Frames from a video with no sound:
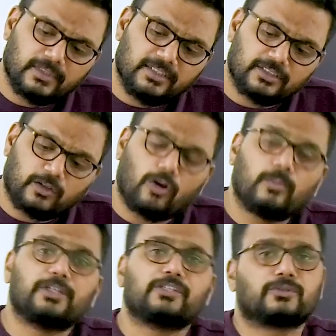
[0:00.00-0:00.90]
is a
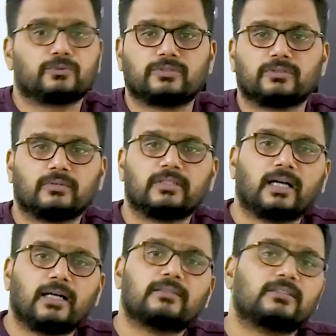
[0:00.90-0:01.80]
common issues that
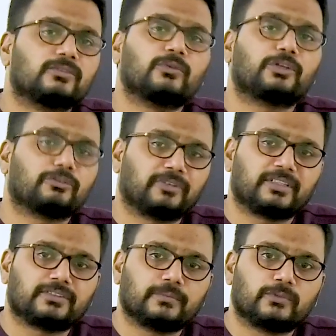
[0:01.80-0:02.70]
the earth is going to face.